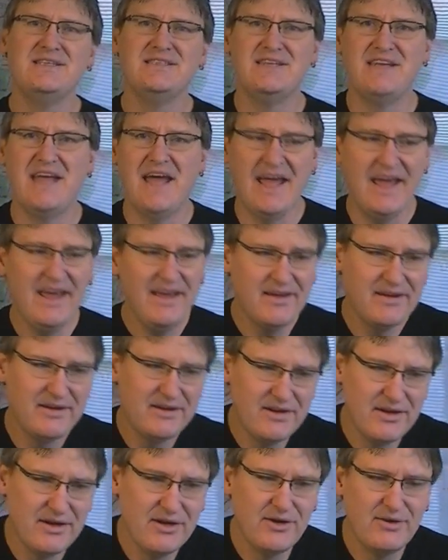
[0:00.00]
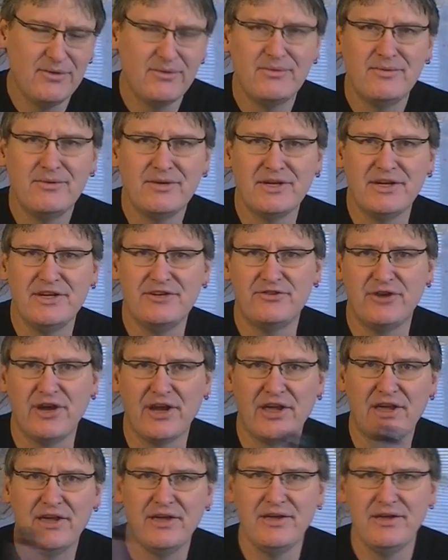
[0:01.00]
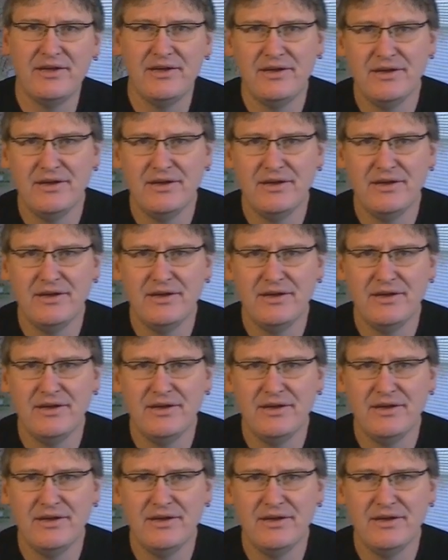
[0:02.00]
Today we're going to drink